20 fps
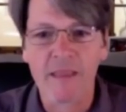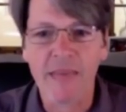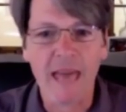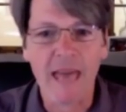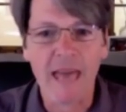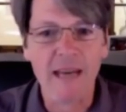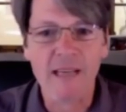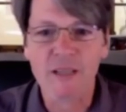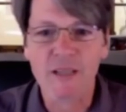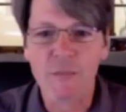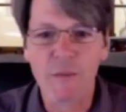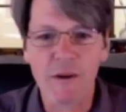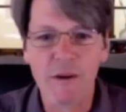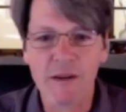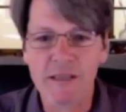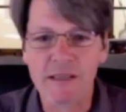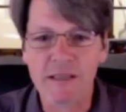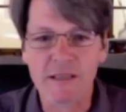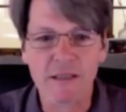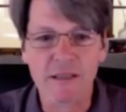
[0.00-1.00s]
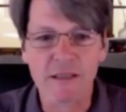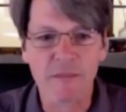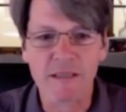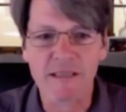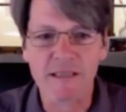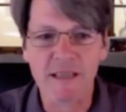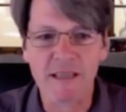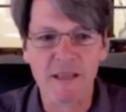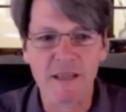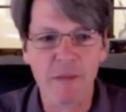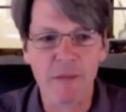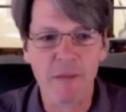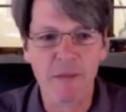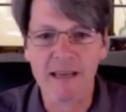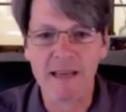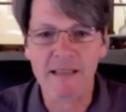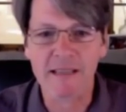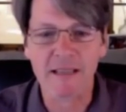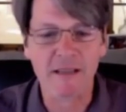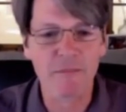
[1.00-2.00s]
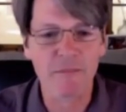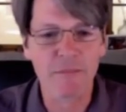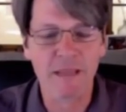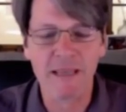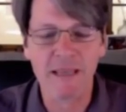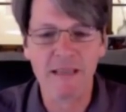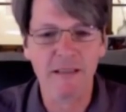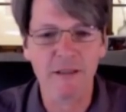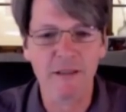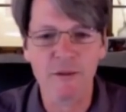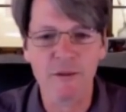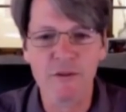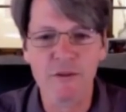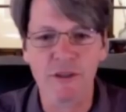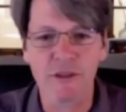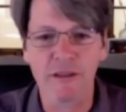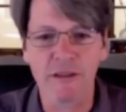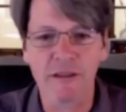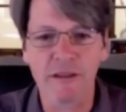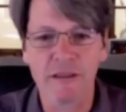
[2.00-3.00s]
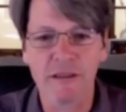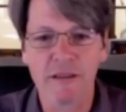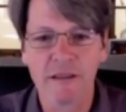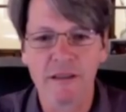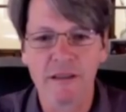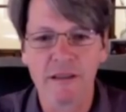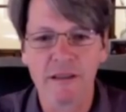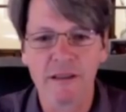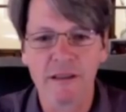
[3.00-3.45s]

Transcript: That experience that something's in the body is a complete illusion.